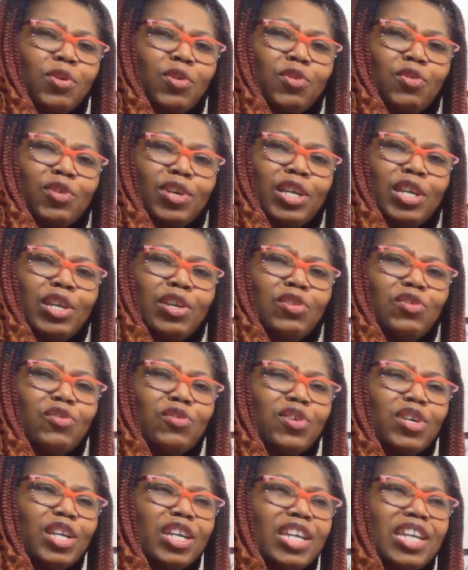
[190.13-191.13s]

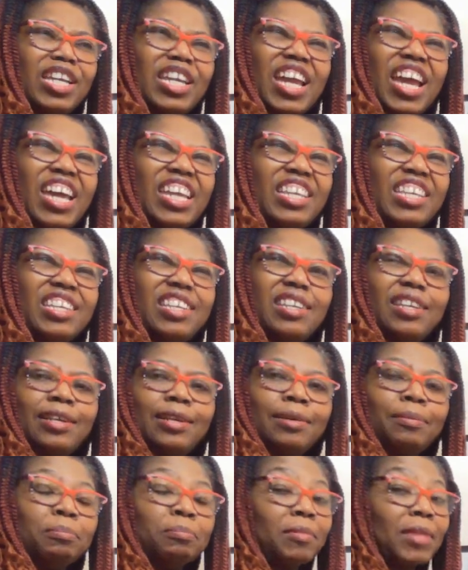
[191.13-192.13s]
greenery and
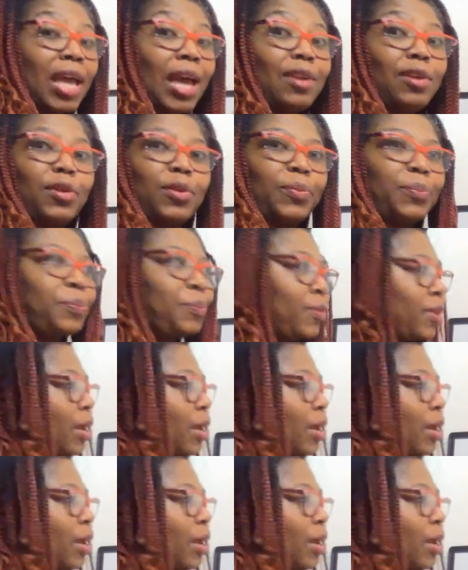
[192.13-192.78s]
I don't know.